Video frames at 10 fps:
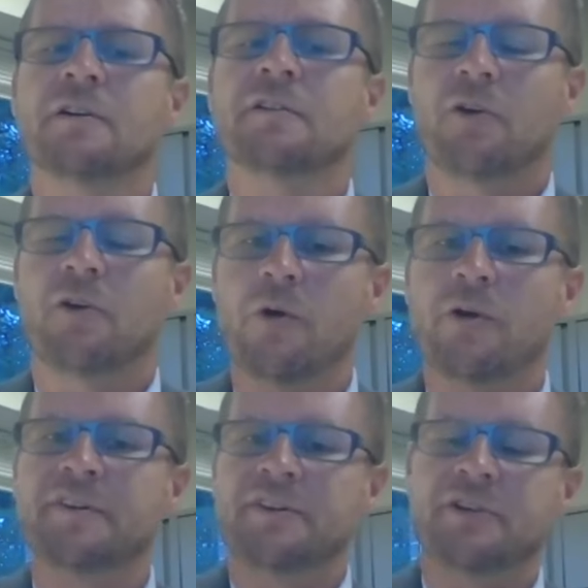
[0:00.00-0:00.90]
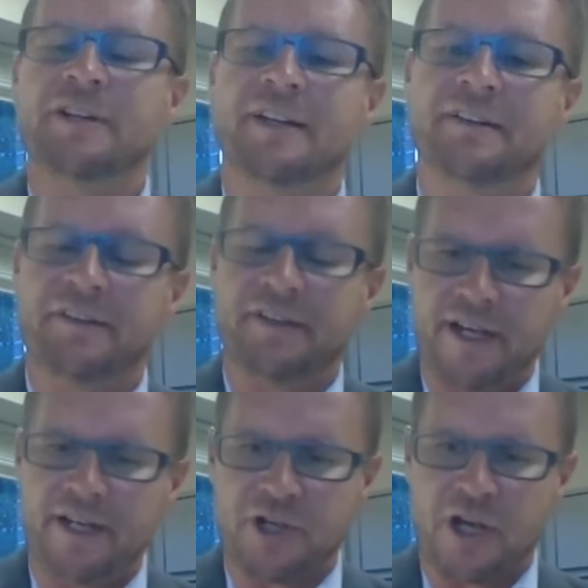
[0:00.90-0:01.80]
so those students can see
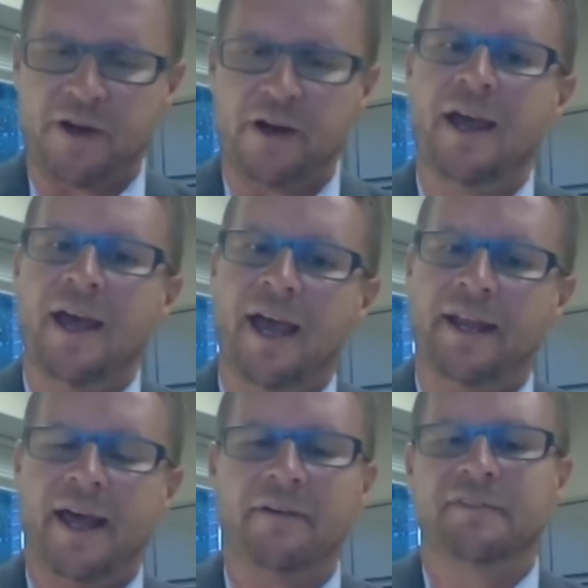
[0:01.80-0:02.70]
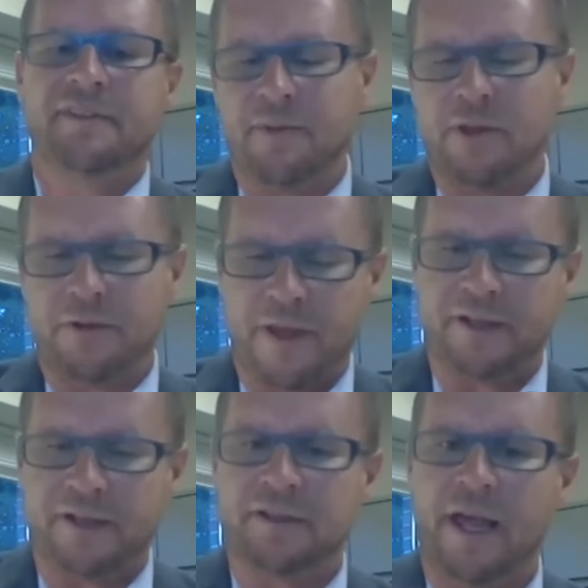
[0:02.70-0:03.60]
each other and have similar
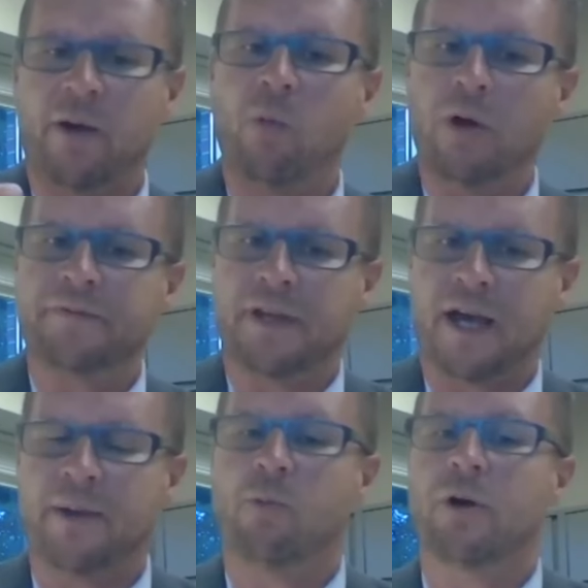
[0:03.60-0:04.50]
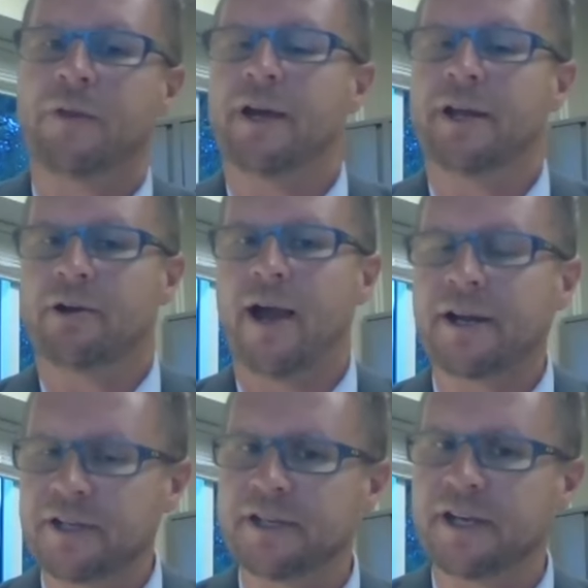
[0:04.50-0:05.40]
things like wolf time where they're
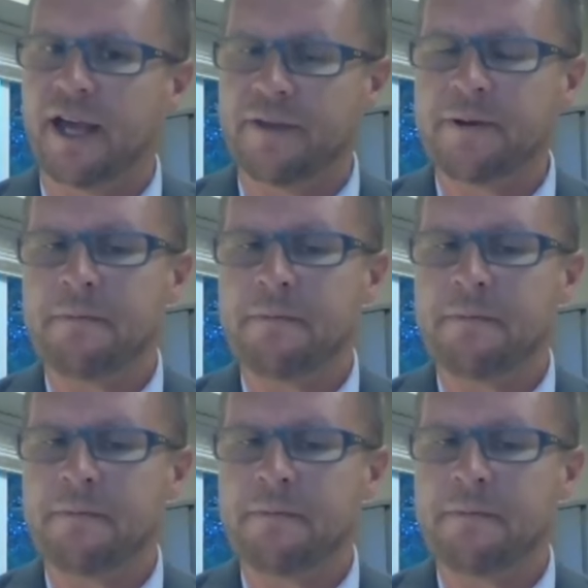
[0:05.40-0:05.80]
interacting together.